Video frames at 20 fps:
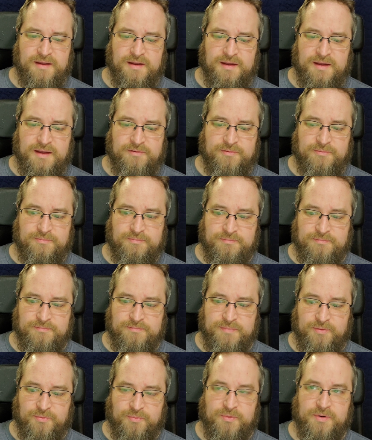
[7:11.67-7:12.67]
it
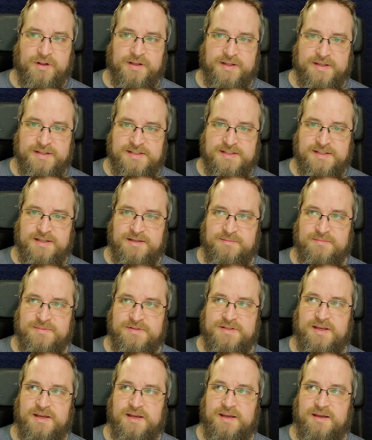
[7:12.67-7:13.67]
really
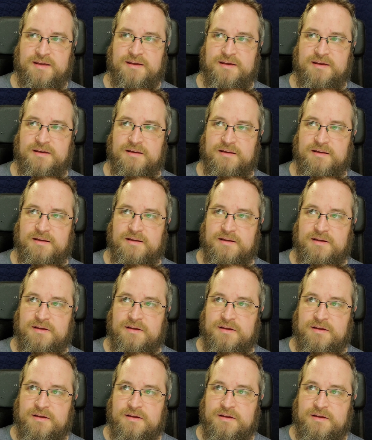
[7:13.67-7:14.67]
seems like
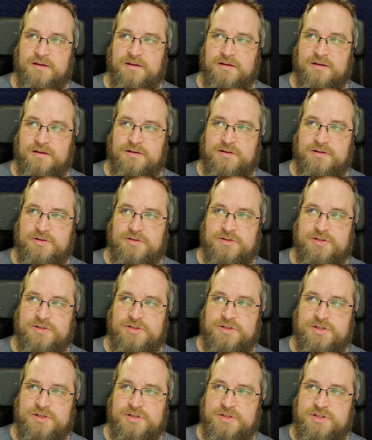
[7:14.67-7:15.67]

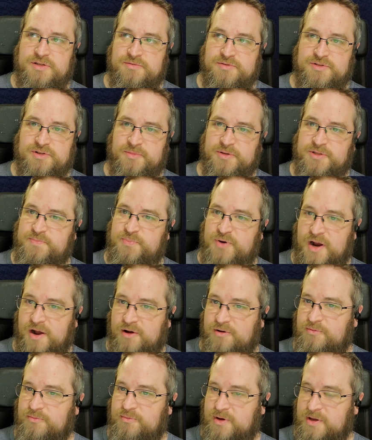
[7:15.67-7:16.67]
she was almost
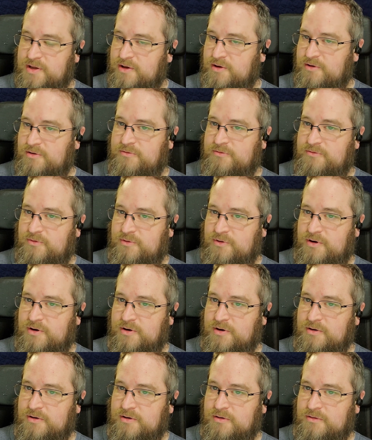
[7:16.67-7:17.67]
proud of Riko
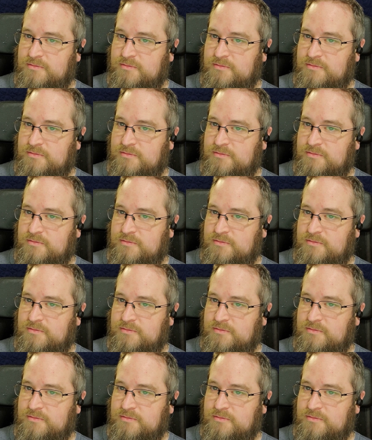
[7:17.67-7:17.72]
for